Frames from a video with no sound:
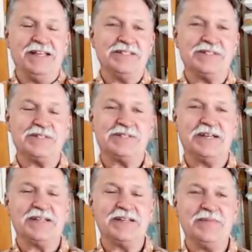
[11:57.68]
and
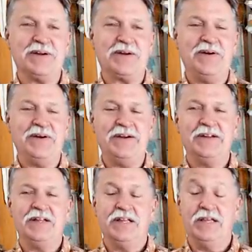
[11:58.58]
stuck it in my car.
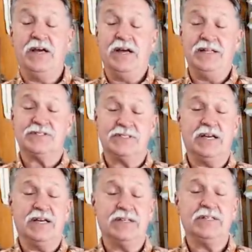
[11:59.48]
In
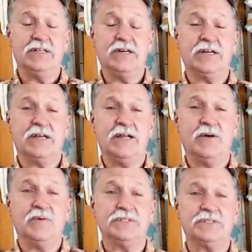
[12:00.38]
hindsight, you know, I kind
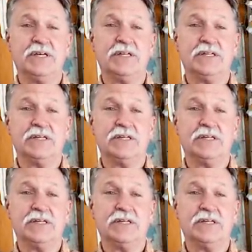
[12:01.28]
of wish I'd